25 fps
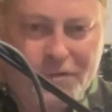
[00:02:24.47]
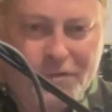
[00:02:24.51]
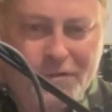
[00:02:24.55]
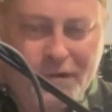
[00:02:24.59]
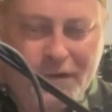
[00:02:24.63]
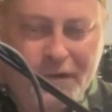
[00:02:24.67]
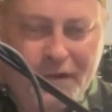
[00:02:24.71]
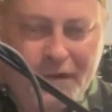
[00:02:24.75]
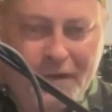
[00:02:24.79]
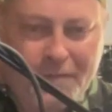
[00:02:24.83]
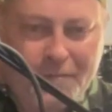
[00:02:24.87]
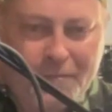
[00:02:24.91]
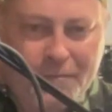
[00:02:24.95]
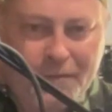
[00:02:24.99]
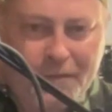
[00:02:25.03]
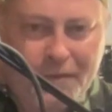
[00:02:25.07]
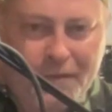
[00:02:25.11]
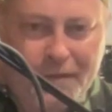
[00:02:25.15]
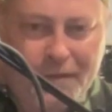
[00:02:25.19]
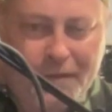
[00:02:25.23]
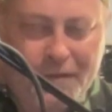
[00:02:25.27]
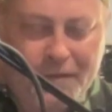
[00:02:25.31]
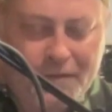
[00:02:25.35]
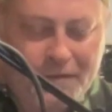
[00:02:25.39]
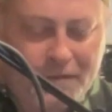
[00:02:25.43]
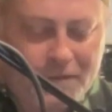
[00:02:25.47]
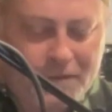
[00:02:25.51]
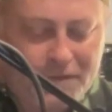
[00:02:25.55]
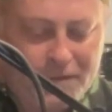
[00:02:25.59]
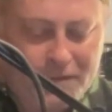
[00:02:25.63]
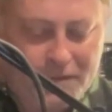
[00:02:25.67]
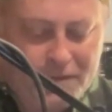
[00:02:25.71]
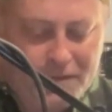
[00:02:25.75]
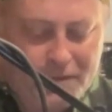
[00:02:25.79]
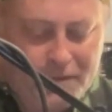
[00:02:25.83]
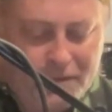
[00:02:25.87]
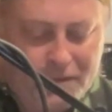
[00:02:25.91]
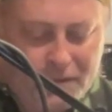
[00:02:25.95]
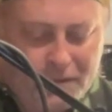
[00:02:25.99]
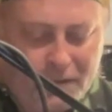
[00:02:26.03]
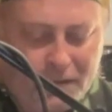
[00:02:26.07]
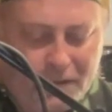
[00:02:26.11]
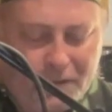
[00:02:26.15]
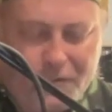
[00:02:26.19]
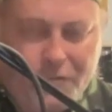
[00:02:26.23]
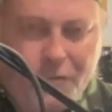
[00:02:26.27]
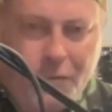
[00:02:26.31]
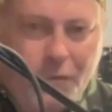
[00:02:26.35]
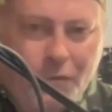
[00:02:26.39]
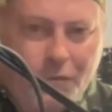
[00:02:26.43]
that I played
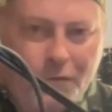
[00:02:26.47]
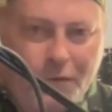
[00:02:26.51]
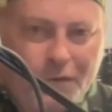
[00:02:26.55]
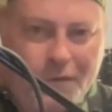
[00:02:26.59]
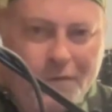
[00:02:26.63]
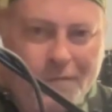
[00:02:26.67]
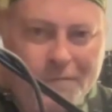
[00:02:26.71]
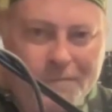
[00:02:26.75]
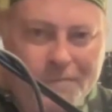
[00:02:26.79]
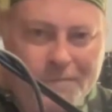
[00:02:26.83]
on tour.